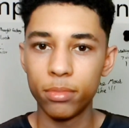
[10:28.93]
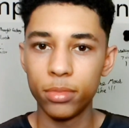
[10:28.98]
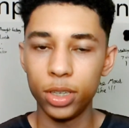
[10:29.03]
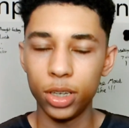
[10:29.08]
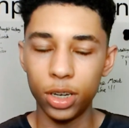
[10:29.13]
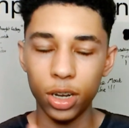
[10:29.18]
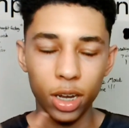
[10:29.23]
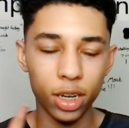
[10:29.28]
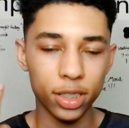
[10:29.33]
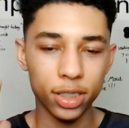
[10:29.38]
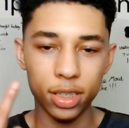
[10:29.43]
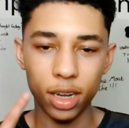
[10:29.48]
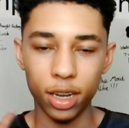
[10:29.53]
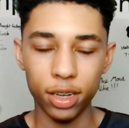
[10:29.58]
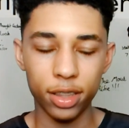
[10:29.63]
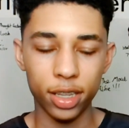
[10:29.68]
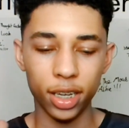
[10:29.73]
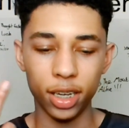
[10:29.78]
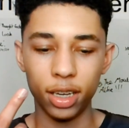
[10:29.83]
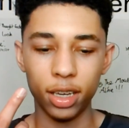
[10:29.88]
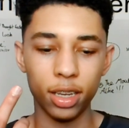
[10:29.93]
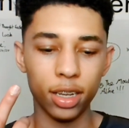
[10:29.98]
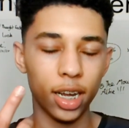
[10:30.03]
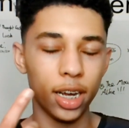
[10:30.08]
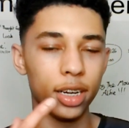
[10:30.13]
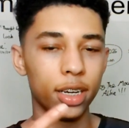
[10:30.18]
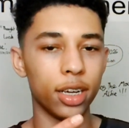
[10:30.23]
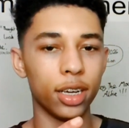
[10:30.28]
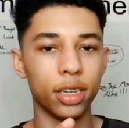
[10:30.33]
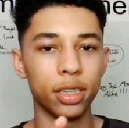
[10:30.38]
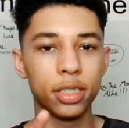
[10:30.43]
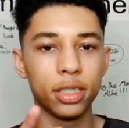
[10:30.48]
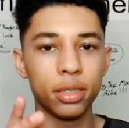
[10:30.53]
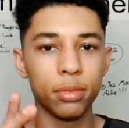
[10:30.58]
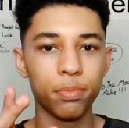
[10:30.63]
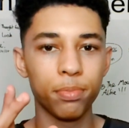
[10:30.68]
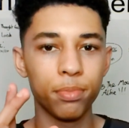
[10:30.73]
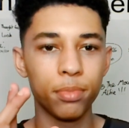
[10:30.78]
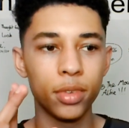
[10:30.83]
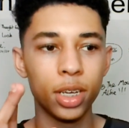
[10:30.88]
You gotta start thinking like this.
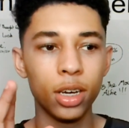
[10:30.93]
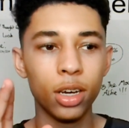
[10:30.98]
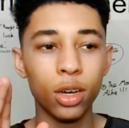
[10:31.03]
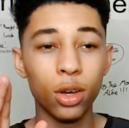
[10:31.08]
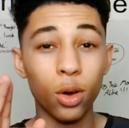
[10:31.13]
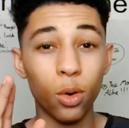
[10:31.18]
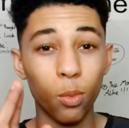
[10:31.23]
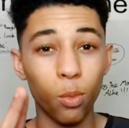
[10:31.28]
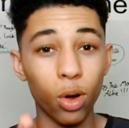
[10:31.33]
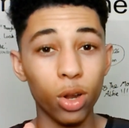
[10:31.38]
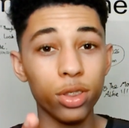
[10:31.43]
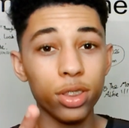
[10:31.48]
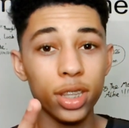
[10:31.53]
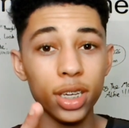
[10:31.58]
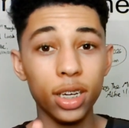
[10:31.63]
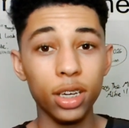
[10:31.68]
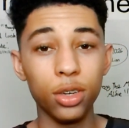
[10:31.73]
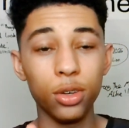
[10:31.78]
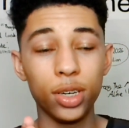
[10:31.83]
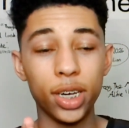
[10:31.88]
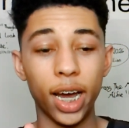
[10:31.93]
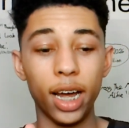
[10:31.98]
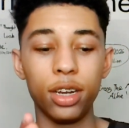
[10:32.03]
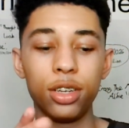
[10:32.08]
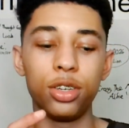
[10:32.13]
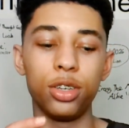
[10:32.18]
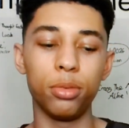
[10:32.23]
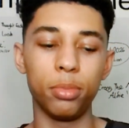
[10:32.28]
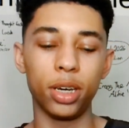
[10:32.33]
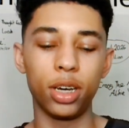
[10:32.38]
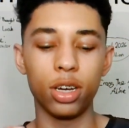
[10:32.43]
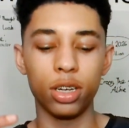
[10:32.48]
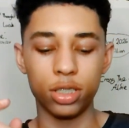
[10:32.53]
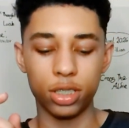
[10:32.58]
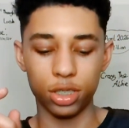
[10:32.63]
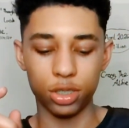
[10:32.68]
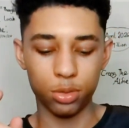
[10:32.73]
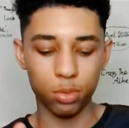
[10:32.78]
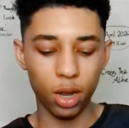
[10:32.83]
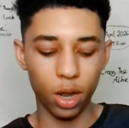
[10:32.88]
One thing you can do, because
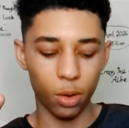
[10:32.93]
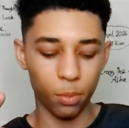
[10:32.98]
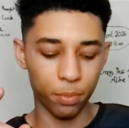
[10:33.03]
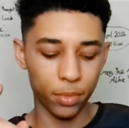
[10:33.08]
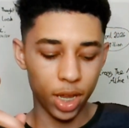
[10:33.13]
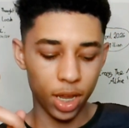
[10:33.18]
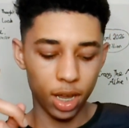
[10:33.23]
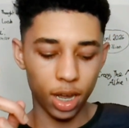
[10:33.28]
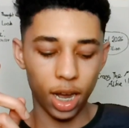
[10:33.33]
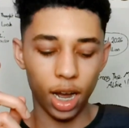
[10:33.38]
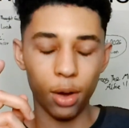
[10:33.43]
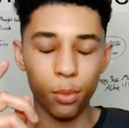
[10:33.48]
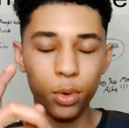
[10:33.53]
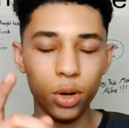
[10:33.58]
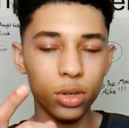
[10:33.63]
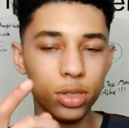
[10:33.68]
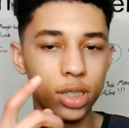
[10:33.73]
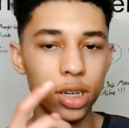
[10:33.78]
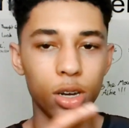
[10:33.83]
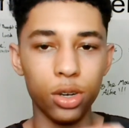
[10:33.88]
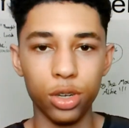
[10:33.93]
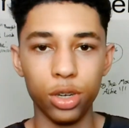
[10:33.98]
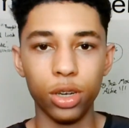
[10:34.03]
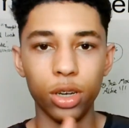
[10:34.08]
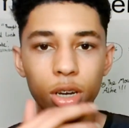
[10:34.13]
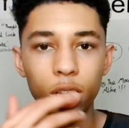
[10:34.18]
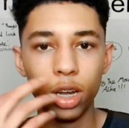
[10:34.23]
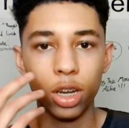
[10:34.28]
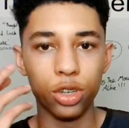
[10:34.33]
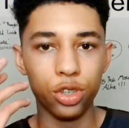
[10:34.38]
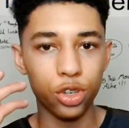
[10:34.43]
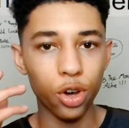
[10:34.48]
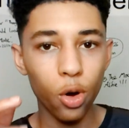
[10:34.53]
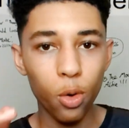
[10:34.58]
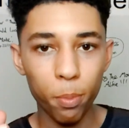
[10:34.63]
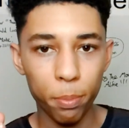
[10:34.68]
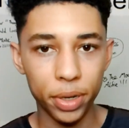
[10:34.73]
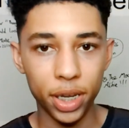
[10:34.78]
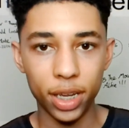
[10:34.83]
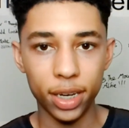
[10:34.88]
as well, I will tell you,
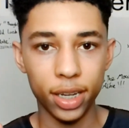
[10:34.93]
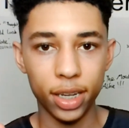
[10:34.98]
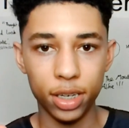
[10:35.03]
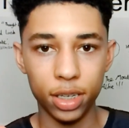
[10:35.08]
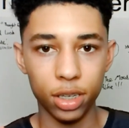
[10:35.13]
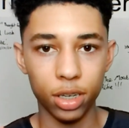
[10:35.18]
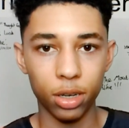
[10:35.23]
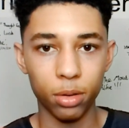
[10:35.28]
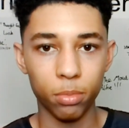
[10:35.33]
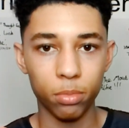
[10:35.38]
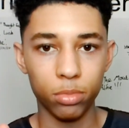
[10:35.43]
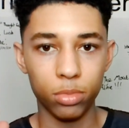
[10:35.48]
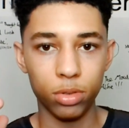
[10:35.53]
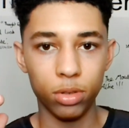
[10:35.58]
don't be an idiot.